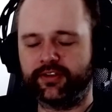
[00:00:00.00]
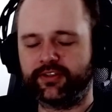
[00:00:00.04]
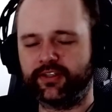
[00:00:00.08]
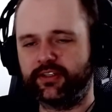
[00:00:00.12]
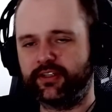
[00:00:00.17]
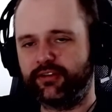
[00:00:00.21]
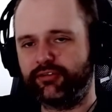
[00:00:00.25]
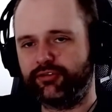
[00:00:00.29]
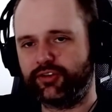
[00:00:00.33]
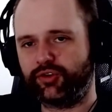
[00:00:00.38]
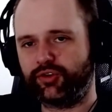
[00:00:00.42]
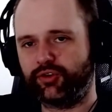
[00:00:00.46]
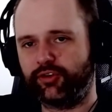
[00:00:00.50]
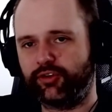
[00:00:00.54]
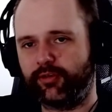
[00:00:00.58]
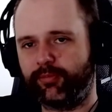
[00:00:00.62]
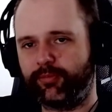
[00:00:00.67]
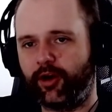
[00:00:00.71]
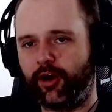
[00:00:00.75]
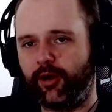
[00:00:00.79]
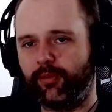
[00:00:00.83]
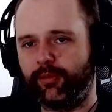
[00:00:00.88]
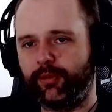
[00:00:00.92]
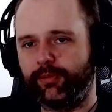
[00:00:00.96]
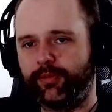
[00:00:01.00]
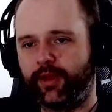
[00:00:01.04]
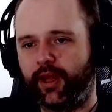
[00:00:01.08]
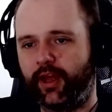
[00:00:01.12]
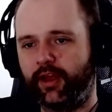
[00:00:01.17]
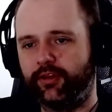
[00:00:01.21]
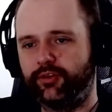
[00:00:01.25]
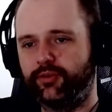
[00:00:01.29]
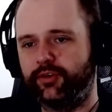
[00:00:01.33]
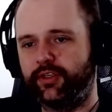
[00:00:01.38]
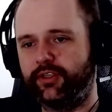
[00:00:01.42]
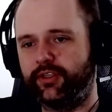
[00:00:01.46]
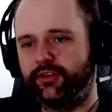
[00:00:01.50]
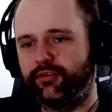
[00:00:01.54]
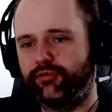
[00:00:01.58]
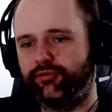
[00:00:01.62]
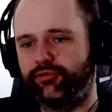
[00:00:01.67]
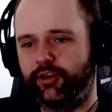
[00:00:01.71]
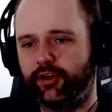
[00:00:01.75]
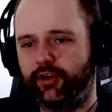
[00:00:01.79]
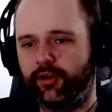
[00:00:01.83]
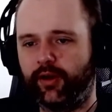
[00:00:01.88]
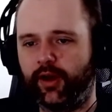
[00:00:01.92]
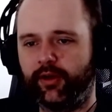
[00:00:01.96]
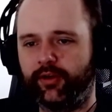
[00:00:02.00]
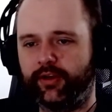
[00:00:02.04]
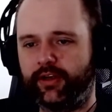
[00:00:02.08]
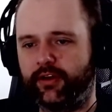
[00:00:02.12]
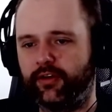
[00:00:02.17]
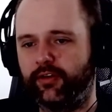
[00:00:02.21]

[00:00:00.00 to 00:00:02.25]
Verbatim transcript: a different sort of problem, and you need to figure out